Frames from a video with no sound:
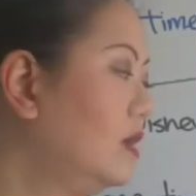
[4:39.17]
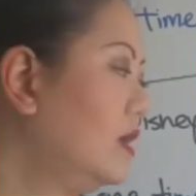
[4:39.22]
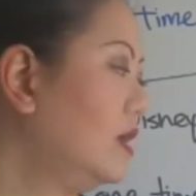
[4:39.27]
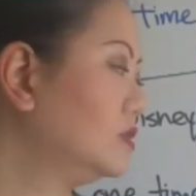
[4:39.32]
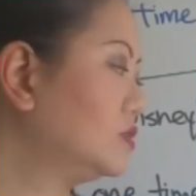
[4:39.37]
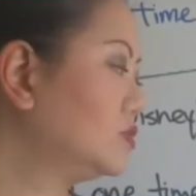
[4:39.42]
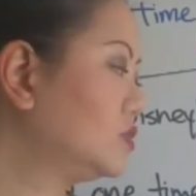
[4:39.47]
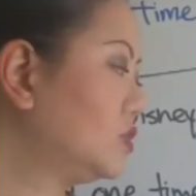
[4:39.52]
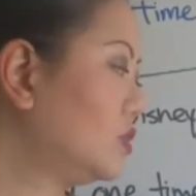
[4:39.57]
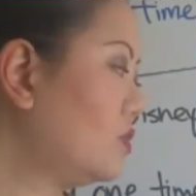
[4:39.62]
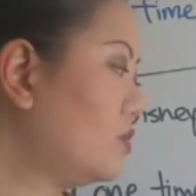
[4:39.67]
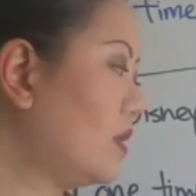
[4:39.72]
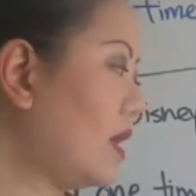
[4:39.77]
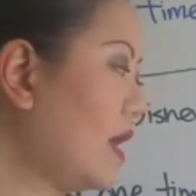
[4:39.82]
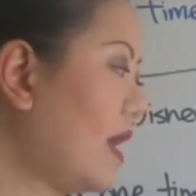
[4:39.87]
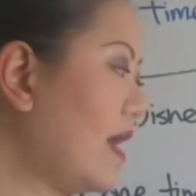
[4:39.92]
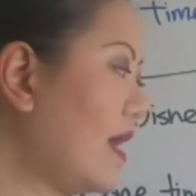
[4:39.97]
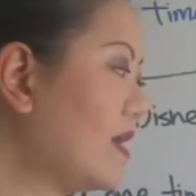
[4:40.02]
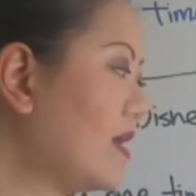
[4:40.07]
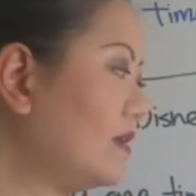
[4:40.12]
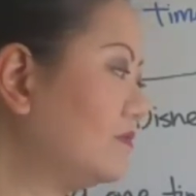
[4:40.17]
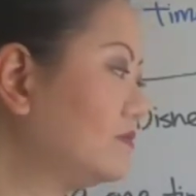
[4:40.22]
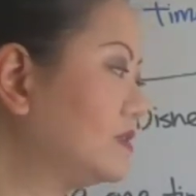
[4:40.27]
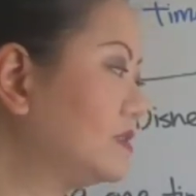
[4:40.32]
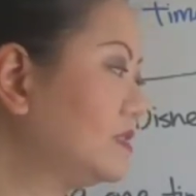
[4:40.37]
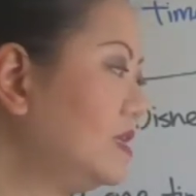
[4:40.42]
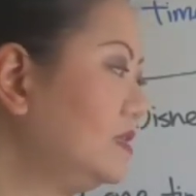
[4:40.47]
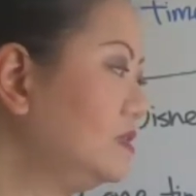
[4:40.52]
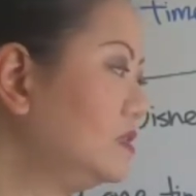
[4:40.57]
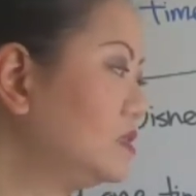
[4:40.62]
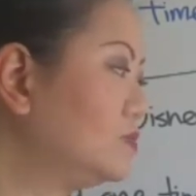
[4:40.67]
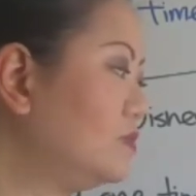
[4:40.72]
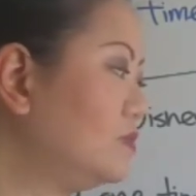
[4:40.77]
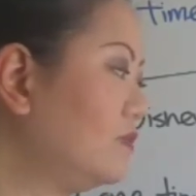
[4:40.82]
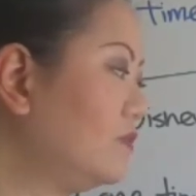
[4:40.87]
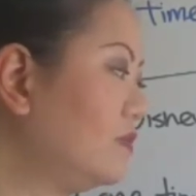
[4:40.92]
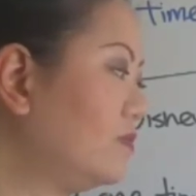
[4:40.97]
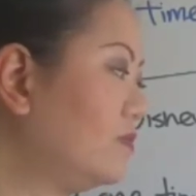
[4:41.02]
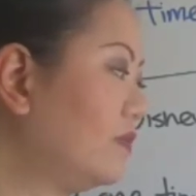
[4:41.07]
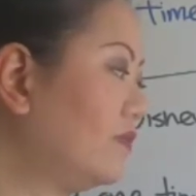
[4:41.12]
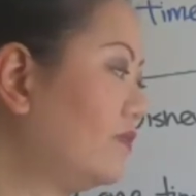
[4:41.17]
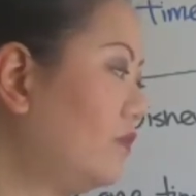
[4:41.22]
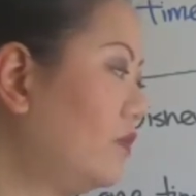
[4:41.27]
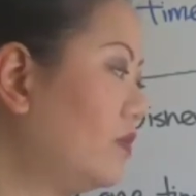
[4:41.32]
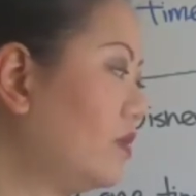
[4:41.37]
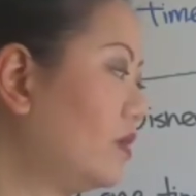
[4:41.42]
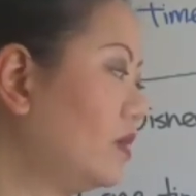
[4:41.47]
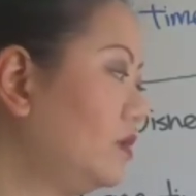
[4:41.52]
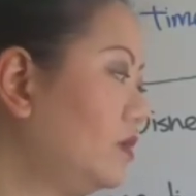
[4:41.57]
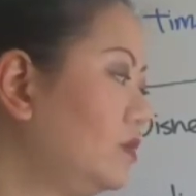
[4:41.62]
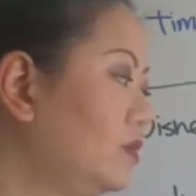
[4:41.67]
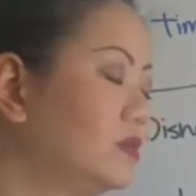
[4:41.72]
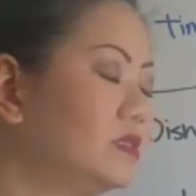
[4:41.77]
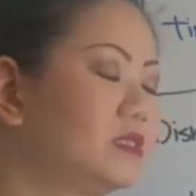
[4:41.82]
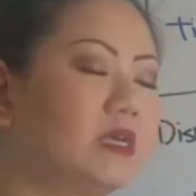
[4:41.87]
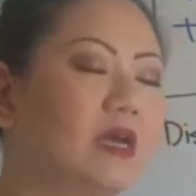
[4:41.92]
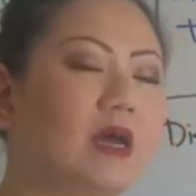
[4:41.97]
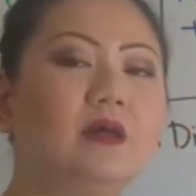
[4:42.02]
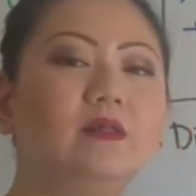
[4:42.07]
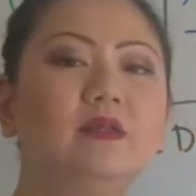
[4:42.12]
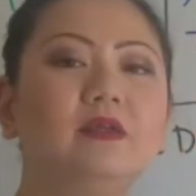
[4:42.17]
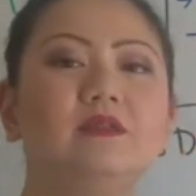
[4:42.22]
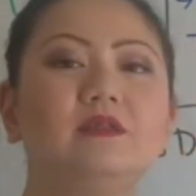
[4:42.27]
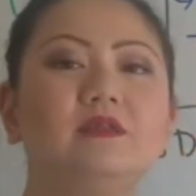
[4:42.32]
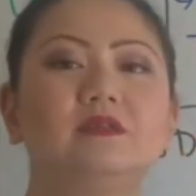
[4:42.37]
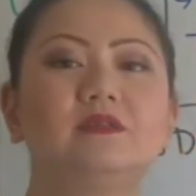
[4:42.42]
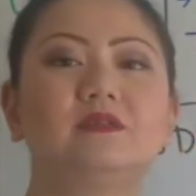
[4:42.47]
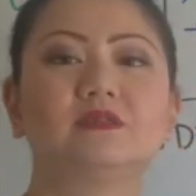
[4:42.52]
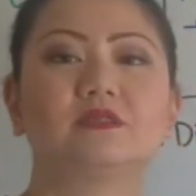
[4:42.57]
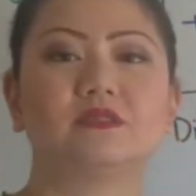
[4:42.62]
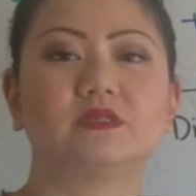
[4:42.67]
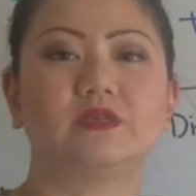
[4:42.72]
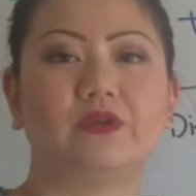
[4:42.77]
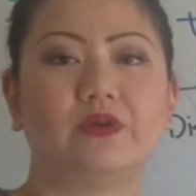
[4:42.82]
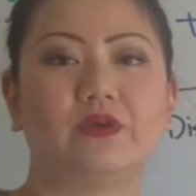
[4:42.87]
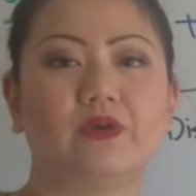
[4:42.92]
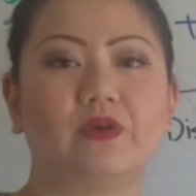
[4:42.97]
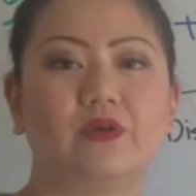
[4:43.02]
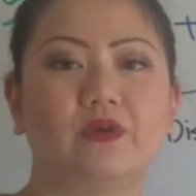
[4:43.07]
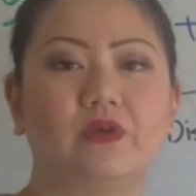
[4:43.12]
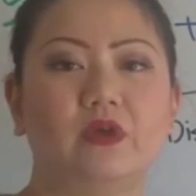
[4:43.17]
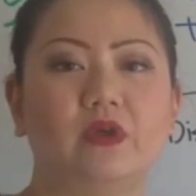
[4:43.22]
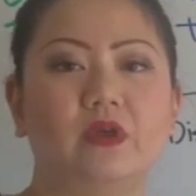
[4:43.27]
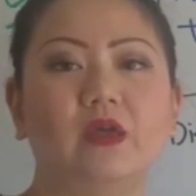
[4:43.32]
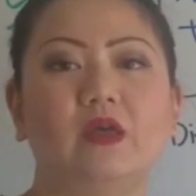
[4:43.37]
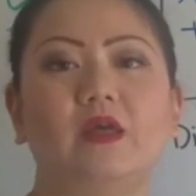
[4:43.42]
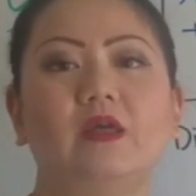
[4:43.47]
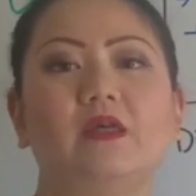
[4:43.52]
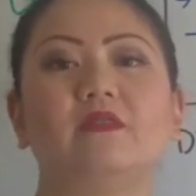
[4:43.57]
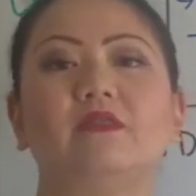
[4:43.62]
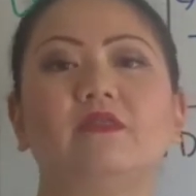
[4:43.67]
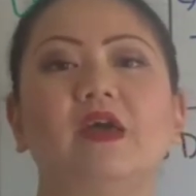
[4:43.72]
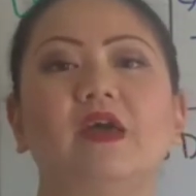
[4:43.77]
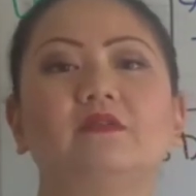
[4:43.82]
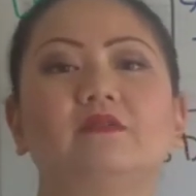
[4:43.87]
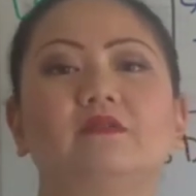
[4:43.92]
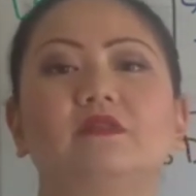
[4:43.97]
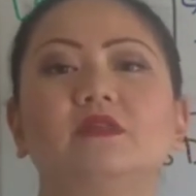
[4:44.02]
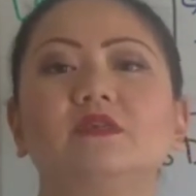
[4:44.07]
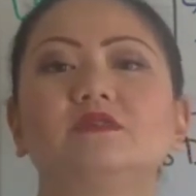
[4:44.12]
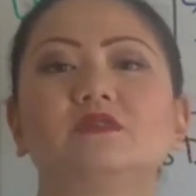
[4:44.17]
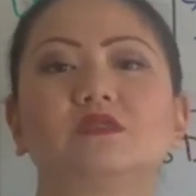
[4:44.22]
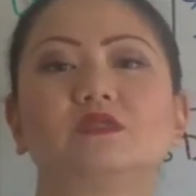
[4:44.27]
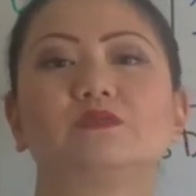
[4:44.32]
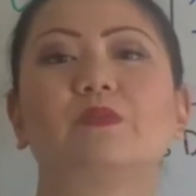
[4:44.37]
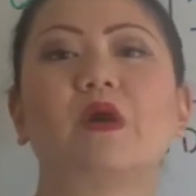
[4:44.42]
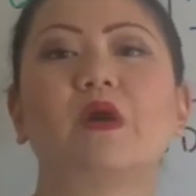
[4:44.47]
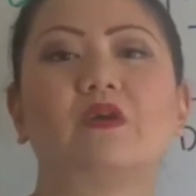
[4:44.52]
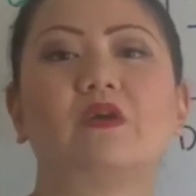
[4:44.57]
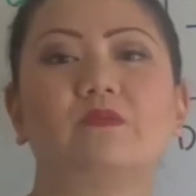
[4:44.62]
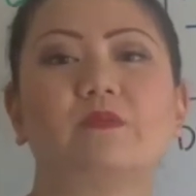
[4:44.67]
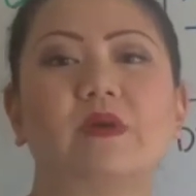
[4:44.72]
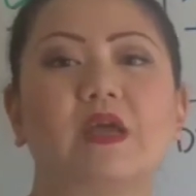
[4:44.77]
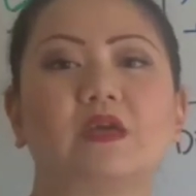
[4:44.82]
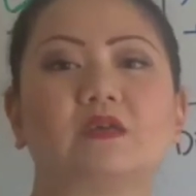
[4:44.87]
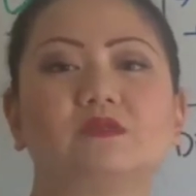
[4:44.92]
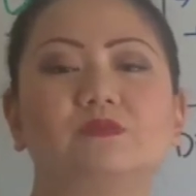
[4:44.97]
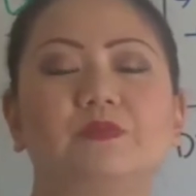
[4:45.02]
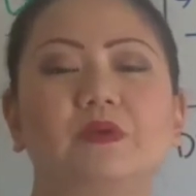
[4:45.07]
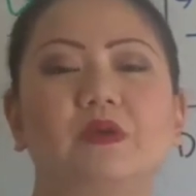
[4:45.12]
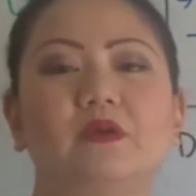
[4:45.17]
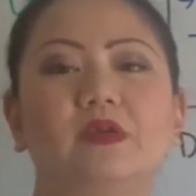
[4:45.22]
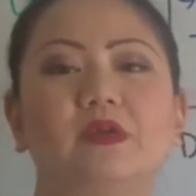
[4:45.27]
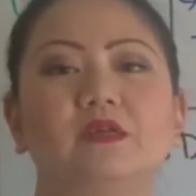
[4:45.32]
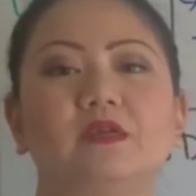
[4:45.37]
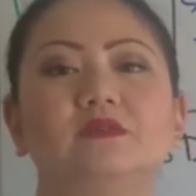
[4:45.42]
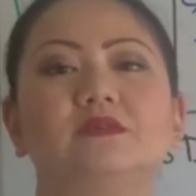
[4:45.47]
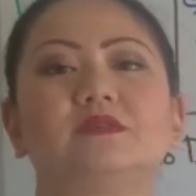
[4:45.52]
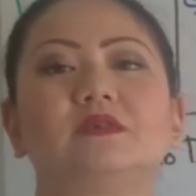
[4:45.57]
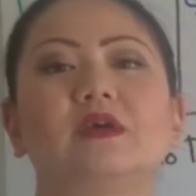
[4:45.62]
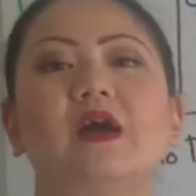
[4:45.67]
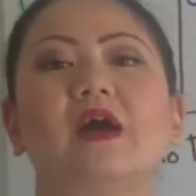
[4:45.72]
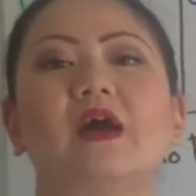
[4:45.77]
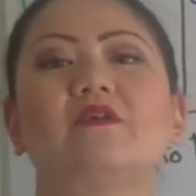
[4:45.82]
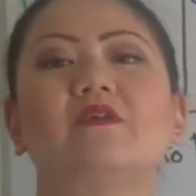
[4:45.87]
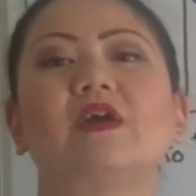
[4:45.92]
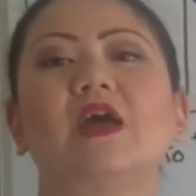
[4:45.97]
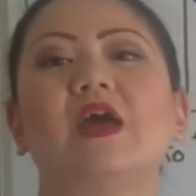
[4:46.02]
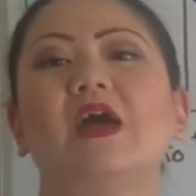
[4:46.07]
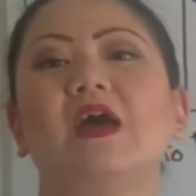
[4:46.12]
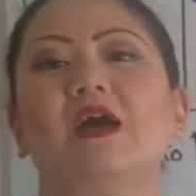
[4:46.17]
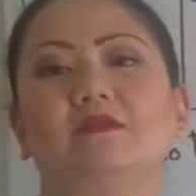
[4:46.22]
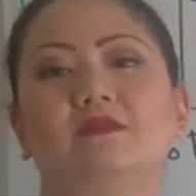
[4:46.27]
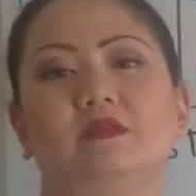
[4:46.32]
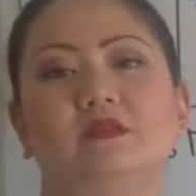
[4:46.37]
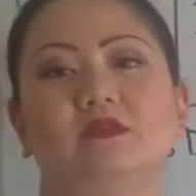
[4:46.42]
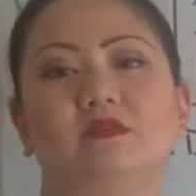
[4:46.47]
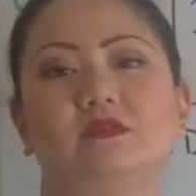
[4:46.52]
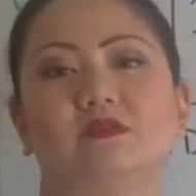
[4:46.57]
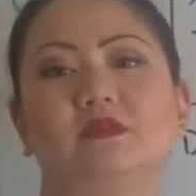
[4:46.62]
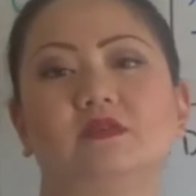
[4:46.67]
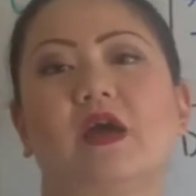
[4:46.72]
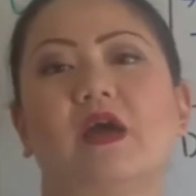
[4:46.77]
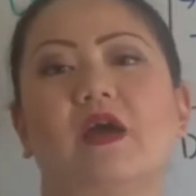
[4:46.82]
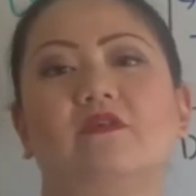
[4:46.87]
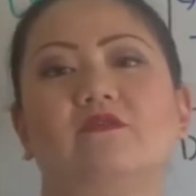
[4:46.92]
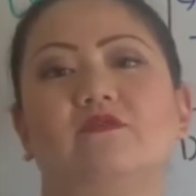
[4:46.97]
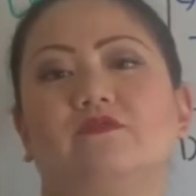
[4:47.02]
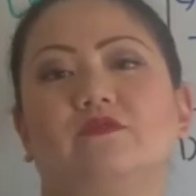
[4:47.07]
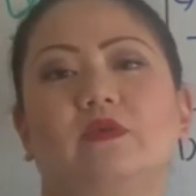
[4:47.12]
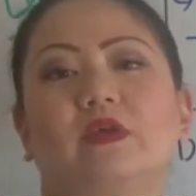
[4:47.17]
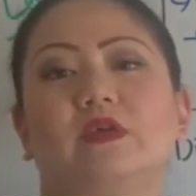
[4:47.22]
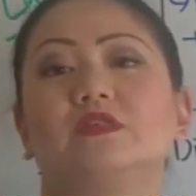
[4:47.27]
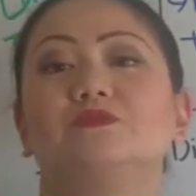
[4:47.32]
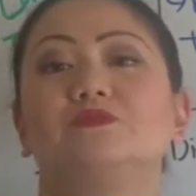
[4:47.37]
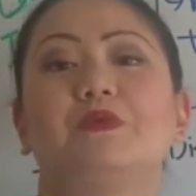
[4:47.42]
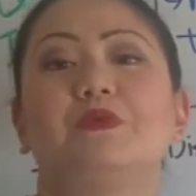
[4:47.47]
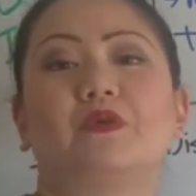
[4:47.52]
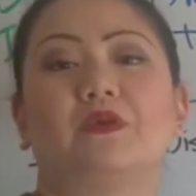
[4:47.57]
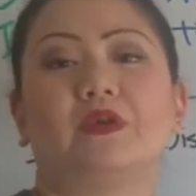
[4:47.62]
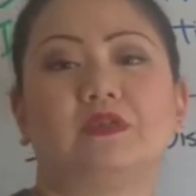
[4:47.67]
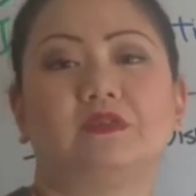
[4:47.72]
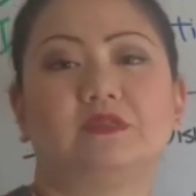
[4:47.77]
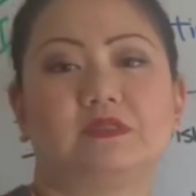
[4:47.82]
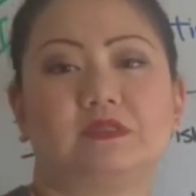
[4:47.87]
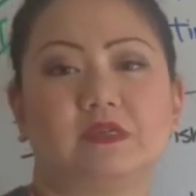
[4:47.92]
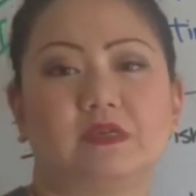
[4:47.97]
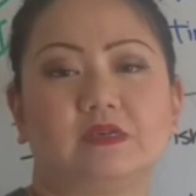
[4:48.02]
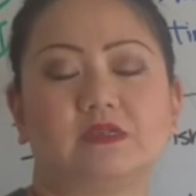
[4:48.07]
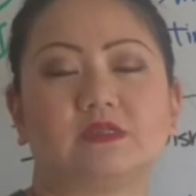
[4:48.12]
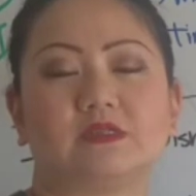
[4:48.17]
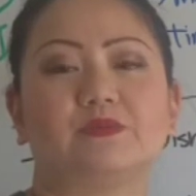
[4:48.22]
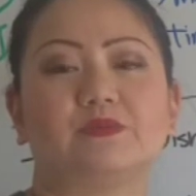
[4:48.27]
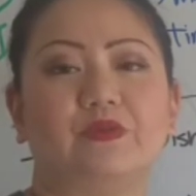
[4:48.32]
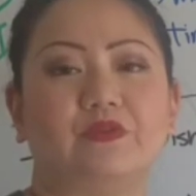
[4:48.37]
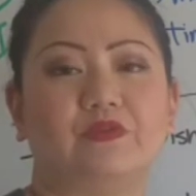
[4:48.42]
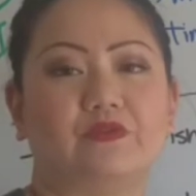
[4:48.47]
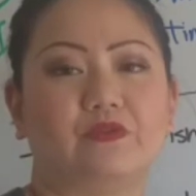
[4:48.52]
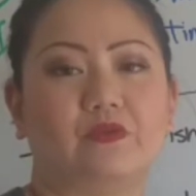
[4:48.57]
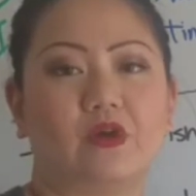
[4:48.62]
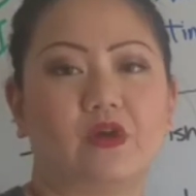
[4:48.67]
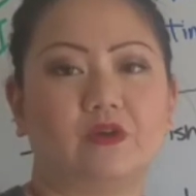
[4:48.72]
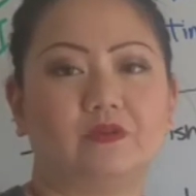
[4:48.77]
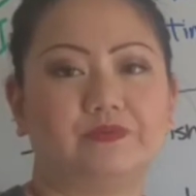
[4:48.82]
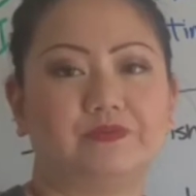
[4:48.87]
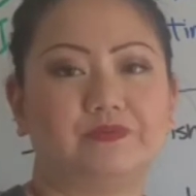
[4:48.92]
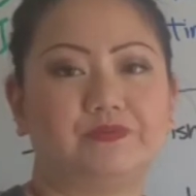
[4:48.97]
So I have seen this movie before. You're telling the listener that this is part of my experience. I've had this, I've experienced this before.